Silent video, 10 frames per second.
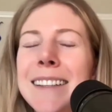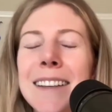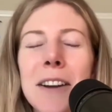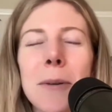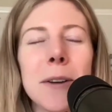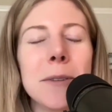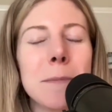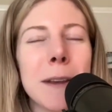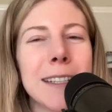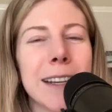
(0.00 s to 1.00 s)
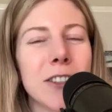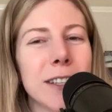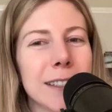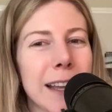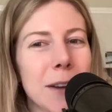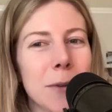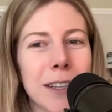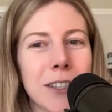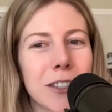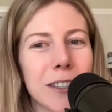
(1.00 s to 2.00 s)
I always pay attention to
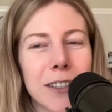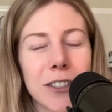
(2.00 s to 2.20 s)
language.